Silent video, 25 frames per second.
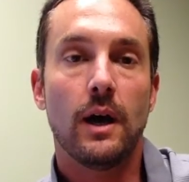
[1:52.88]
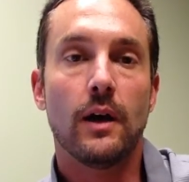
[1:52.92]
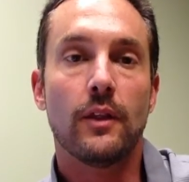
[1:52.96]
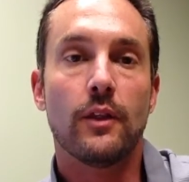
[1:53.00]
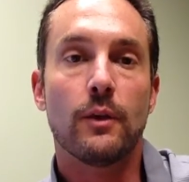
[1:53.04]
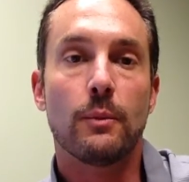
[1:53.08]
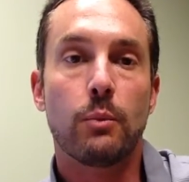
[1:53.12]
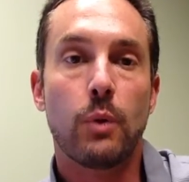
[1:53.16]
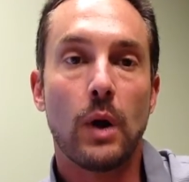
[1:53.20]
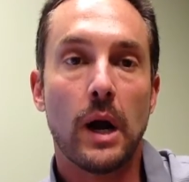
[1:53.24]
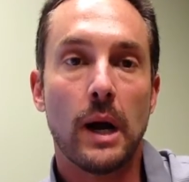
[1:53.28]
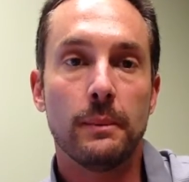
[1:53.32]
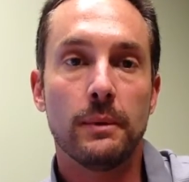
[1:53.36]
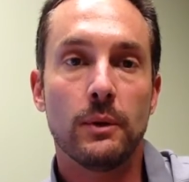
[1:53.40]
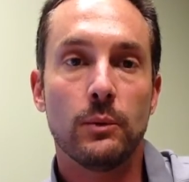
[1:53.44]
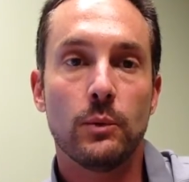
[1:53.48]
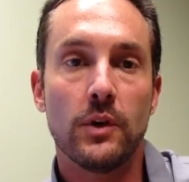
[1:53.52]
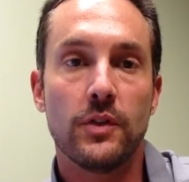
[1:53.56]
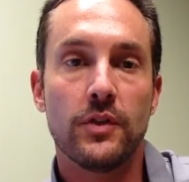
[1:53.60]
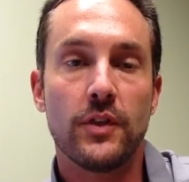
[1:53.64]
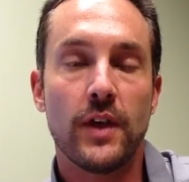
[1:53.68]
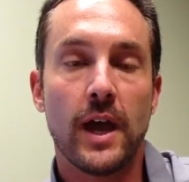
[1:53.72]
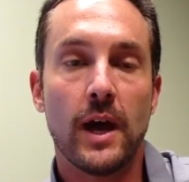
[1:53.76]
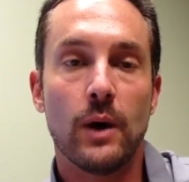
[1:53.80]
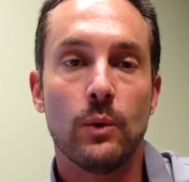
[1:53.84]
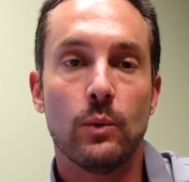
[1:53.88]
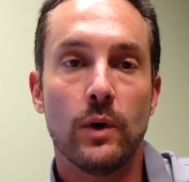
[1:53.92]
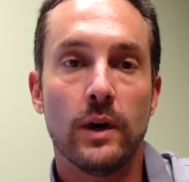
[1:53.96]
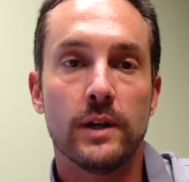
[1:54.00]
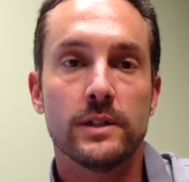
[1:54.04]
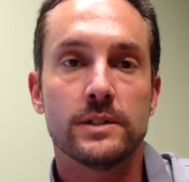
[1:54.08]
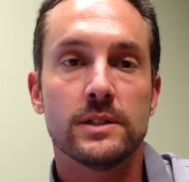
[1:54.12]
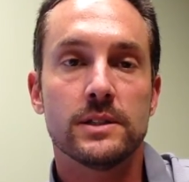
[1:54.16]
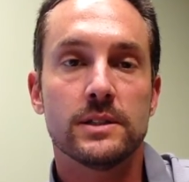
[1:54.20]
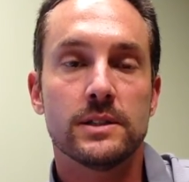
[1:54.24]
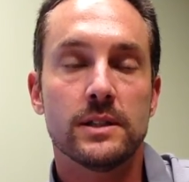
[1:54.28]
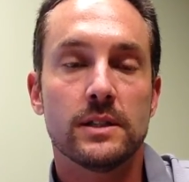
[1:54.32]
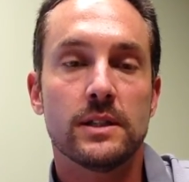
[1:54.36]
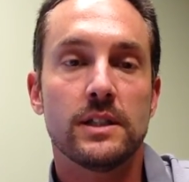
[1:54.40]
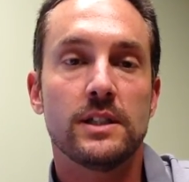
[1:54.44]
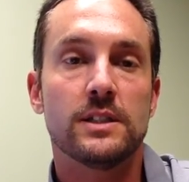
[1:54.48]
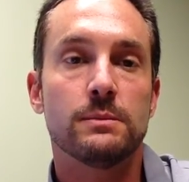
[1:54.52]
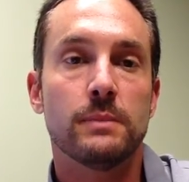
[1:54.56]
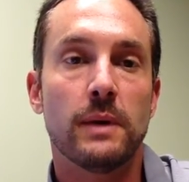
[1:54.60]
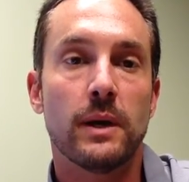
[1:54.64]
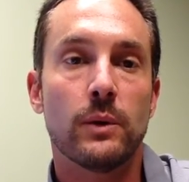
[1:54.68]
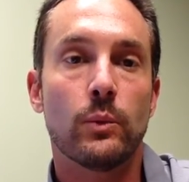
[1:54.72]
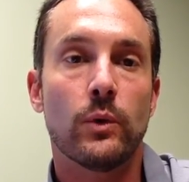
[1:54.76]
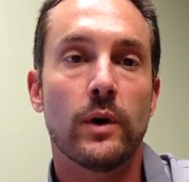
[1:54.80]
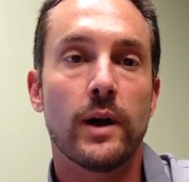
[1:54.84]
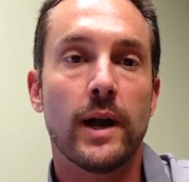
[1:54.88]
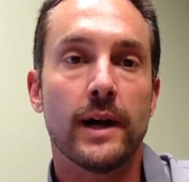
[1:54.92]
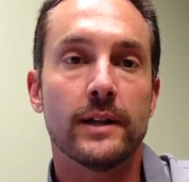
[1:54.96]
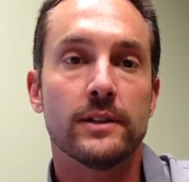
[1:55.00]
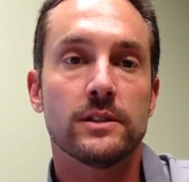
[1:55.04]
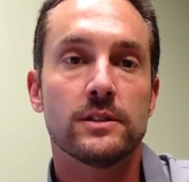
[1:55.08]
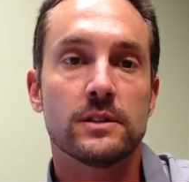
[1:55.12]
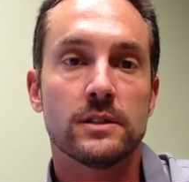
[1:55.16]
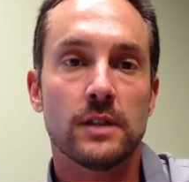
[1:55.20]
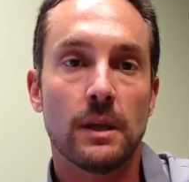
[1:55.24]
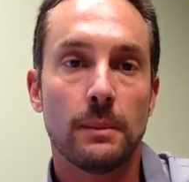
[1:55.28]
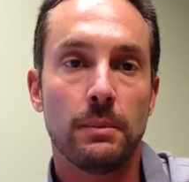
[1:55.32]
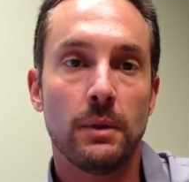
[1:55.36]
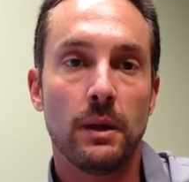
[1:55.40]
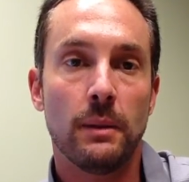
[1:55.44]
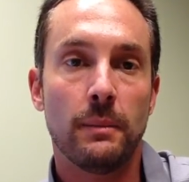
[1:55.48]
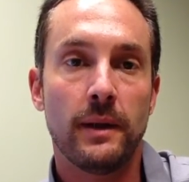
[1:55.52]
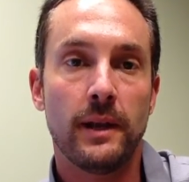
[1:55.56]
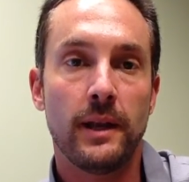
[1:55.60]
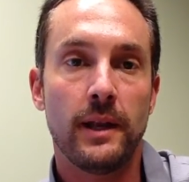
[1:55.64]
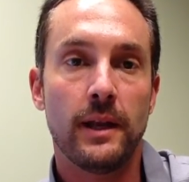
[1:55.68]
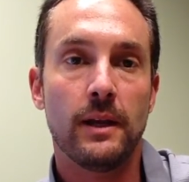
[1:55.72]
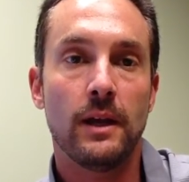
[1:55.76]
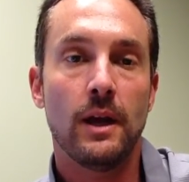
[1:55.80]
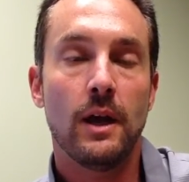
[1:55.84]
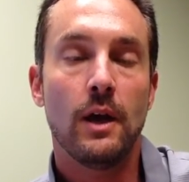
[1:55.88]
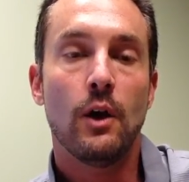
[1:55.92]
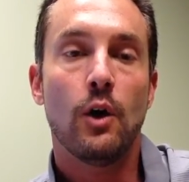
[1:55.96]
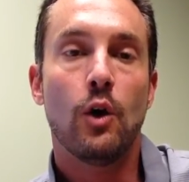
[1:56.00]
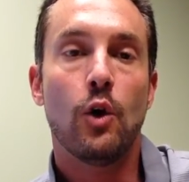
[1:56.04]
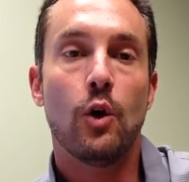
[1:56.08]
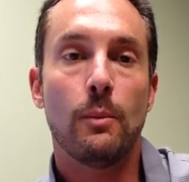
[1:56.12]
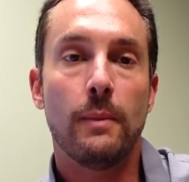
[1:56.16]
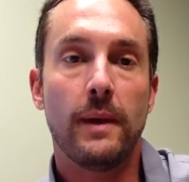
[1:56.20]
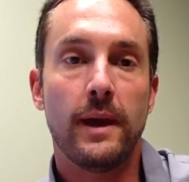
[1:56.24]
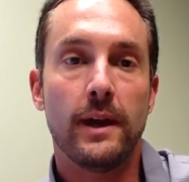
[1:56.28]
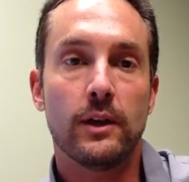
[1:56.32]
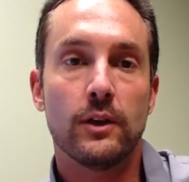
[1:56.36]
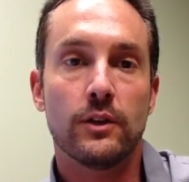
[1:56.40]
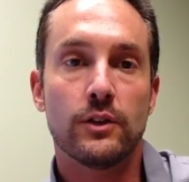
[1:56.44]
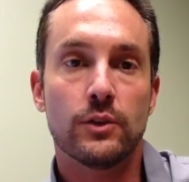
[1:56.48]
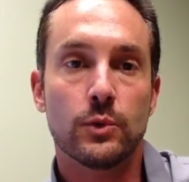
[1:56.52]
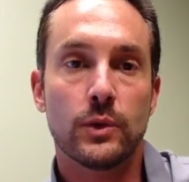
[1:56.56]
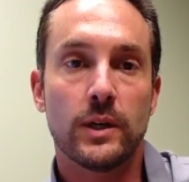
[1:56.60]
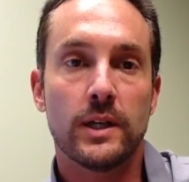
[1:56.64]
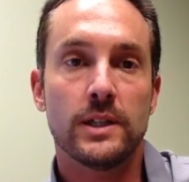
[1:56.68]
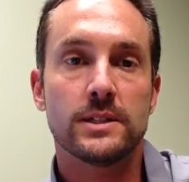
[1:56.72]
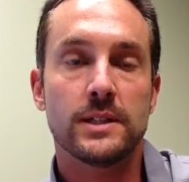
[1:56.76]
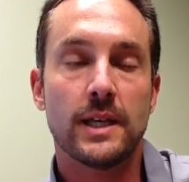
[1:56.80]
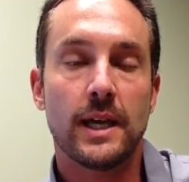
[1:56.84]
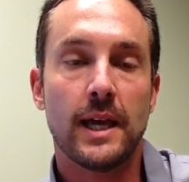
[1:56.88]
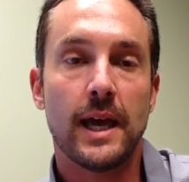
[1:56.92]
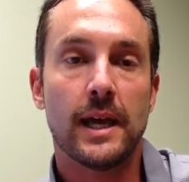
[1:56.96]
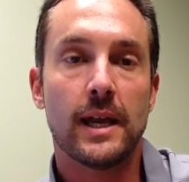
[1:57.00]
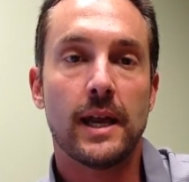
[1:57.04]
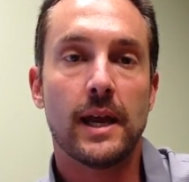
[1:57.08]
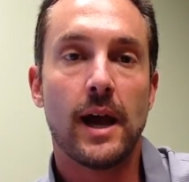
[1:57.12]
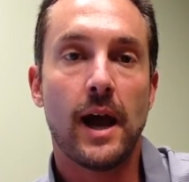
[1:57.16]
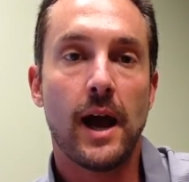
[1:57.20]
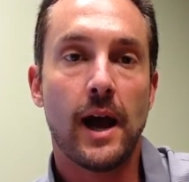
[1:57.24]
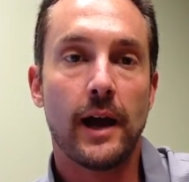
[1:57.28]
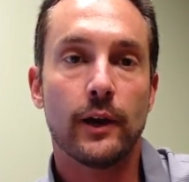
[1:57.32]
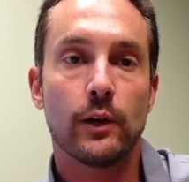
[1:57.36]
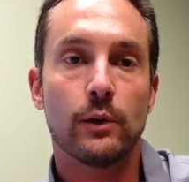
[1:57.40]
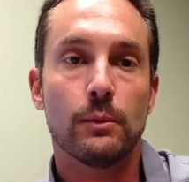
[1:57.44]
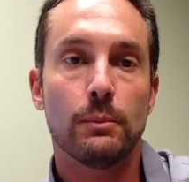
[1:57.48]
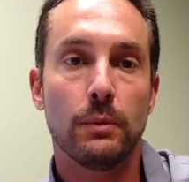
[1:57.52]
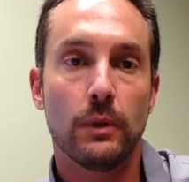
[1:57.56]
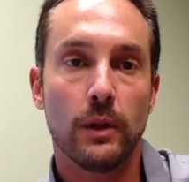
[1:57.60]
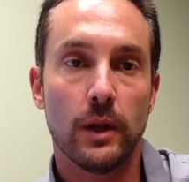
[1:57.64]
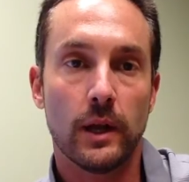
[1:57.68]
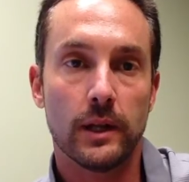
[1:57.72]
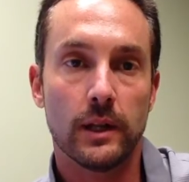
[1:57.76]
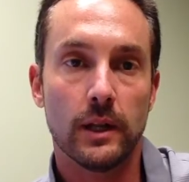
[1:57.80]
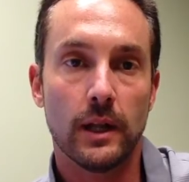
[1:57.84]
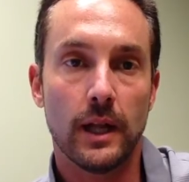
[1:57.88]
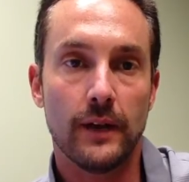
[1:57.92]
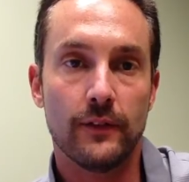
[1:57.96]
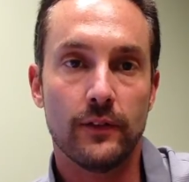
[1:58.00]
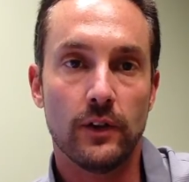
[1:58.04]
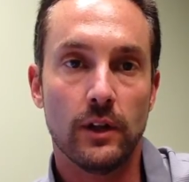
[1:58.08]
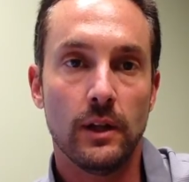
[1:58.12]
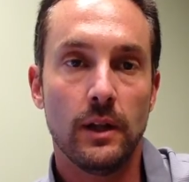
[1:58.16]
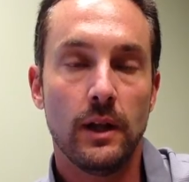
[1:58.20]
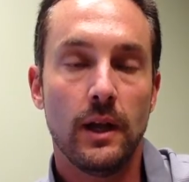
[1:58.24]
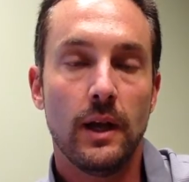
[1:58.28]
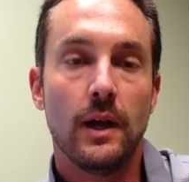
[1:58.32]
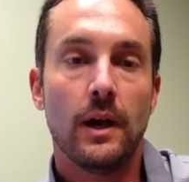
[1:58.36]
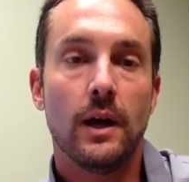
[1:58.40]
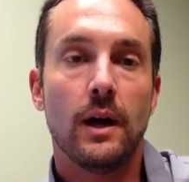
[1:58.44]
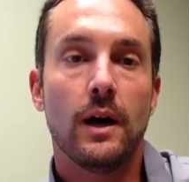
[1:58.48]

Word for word: The problem with that is that these men were not supplementing omega-3s. They had a higher blood level.